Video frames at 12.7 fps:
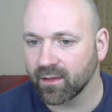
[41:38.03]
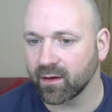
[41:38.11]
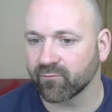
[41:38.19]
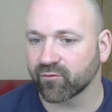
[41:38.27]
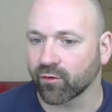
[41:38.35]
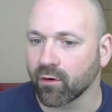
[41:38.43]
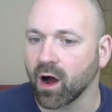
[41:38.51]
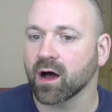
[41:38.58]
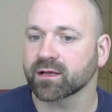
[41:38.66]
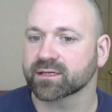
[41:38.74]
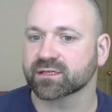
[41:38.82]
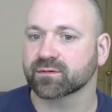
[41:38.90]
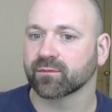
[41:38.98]
And then for
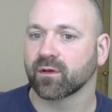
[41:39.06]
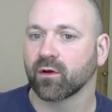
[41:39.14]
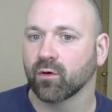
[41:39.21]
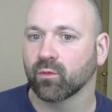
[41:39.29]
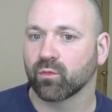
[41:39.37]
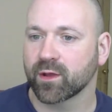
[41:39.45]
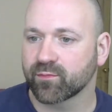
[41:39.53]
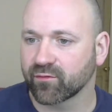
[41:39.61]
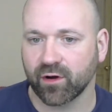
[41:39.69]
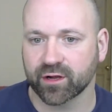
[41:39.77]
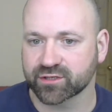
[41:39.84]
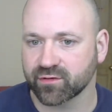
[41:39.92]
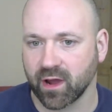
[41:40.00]
us, we
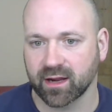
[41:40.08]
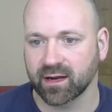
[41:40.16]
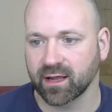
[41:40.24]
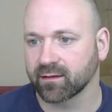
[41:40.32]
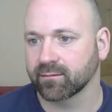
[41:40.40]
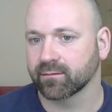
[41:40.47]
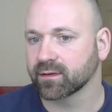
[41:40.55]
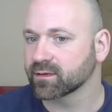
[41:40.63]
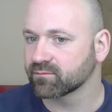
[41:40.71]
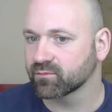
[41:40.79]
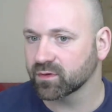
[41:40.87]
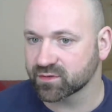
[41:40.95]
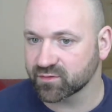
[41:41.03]
provide training.
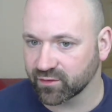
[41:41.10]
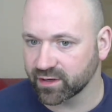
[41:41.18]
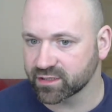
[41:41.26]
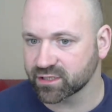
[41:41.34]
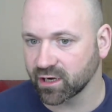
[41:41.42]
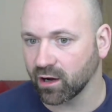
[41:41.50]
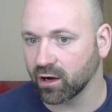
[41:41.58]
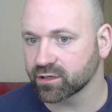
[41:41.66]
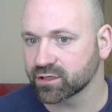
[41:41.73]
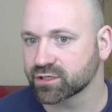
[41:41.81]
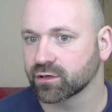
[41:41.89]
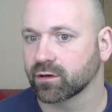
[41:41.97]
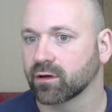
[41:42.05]
It's free of
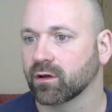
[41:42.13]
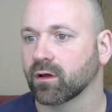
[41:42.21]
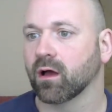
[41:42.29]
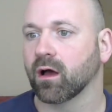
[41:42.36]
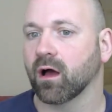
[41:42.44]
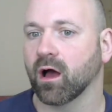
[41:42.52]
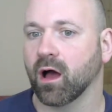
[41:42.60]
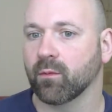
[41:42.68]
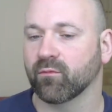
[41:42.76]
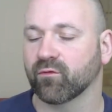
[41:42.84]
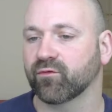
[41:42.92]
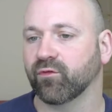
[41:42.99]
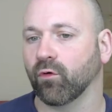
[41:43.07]
charge
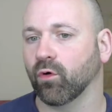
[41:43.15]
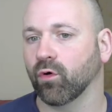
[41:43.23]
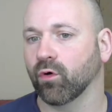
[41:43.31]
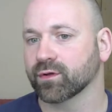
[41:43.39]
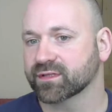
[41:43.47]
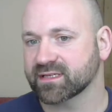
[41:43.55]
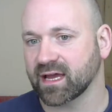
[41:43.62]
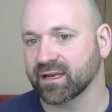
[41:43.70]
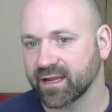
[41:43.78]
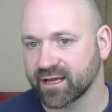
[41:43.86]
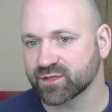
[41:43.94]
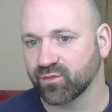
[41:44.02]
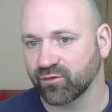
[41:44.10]
for 10
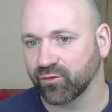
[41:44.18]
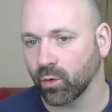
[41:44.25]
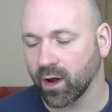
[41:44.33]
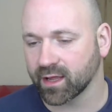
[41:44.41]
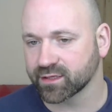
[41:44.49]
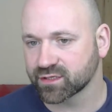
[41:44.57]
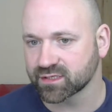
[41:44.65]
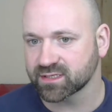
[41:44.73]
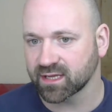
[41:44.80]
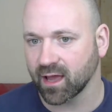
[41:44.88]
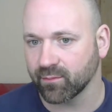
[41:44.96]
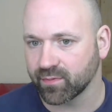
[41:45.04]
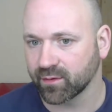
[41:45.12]
days beforehand, just to
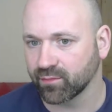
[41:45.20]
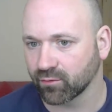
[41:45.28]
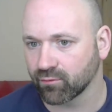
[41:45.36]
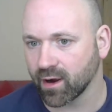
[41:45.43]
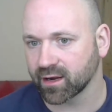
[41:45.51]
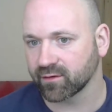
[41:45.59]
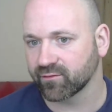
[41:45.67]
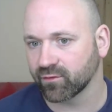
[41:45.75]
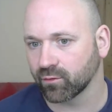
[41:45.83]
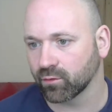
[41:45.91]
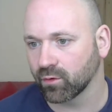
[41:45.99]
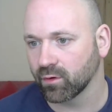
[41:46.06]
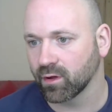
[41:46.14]
get people ready
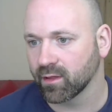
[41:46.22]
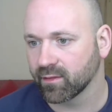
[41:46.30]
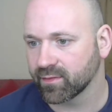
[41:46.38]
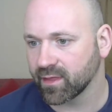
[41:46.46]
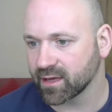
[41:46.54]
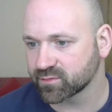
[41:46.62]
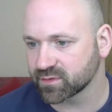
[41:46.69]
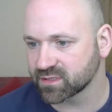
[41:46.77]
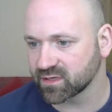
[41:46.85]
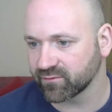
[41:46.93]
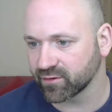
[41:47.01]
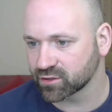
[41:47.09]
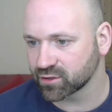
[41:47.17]
for their
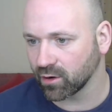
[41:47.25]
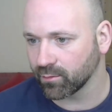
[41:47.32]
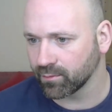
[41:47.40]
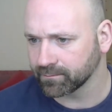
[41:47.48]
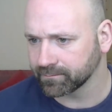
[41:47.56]
specific job.